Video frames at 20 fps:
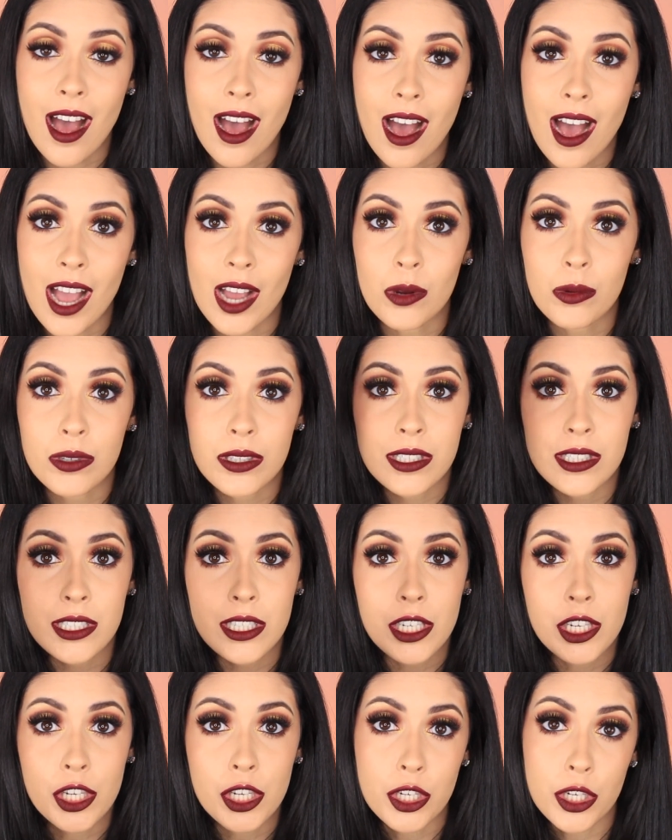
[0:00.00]
I will
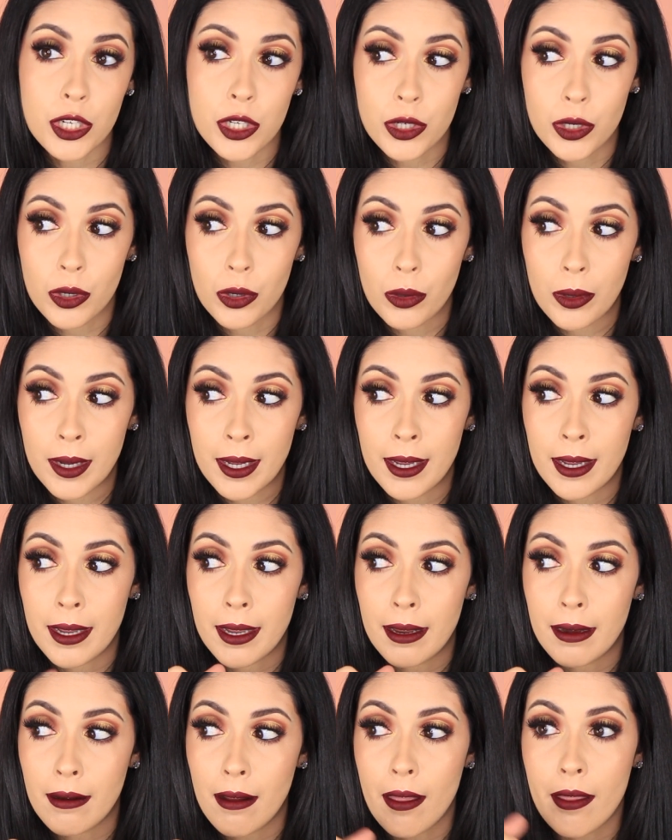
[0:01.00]
see you
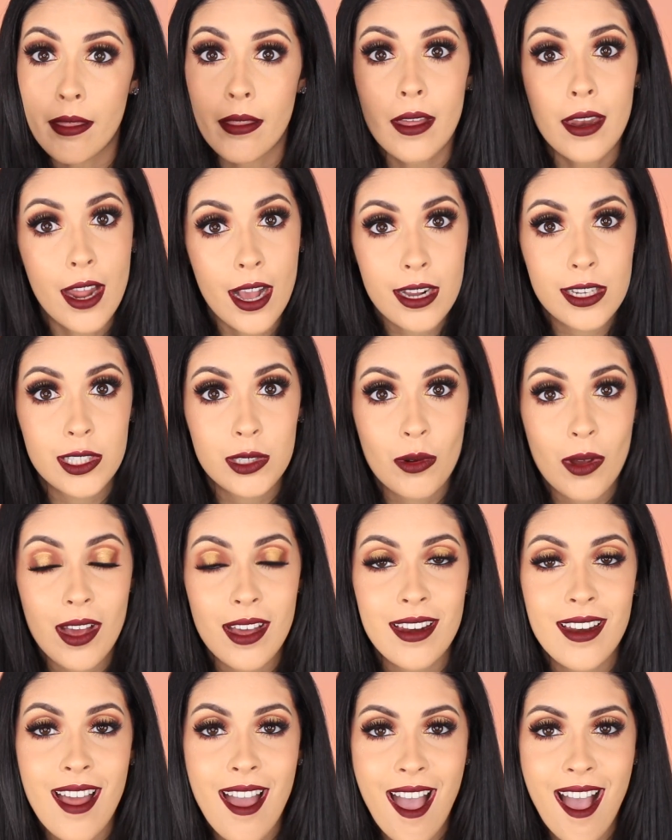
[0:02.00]
in the next
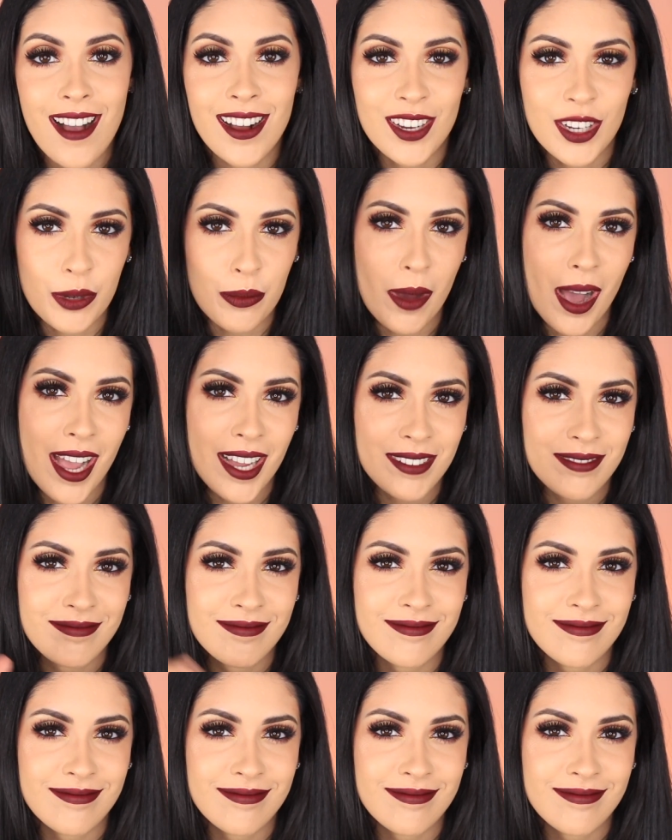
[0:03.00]
one. Goodbye.